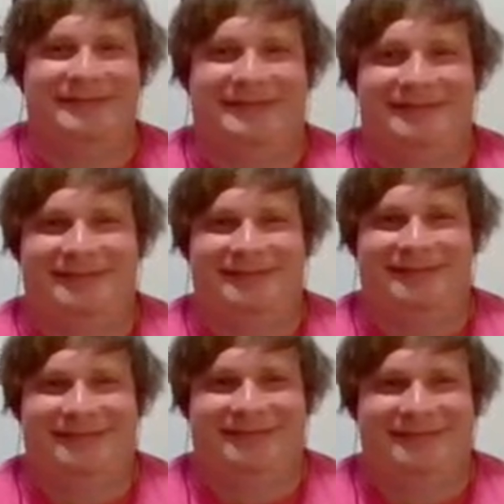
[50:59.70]

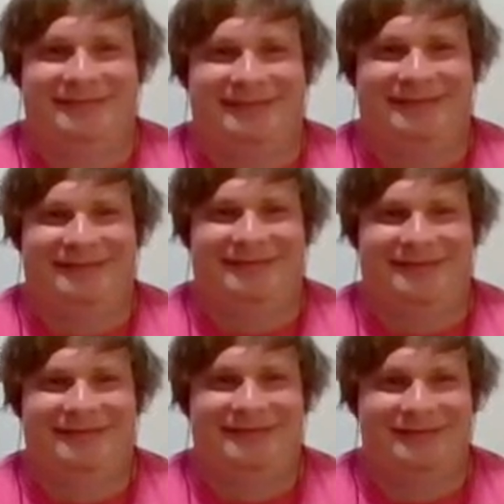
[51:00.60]

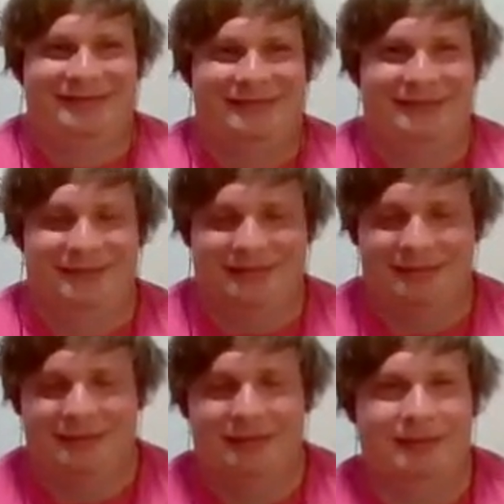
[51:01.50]

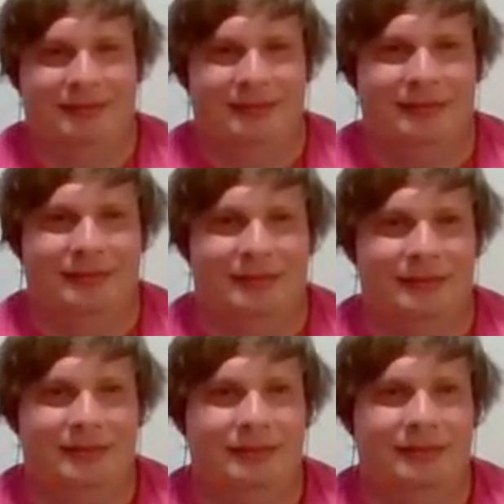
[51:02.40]

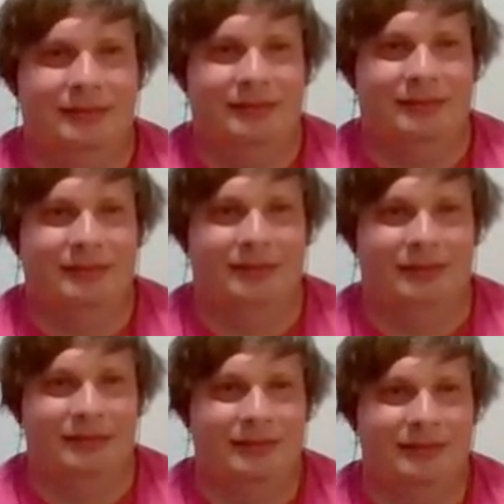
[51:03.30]

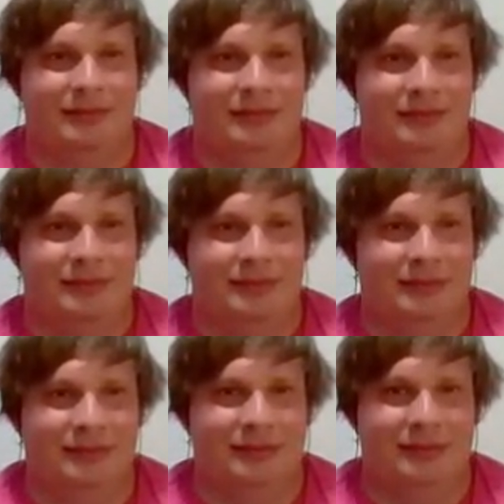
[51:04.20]

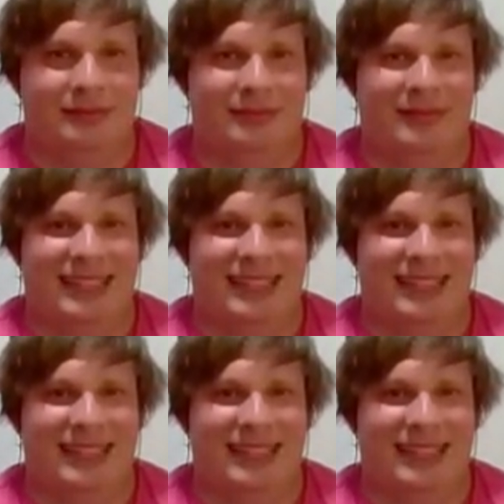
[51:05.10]
This person isn't speaking.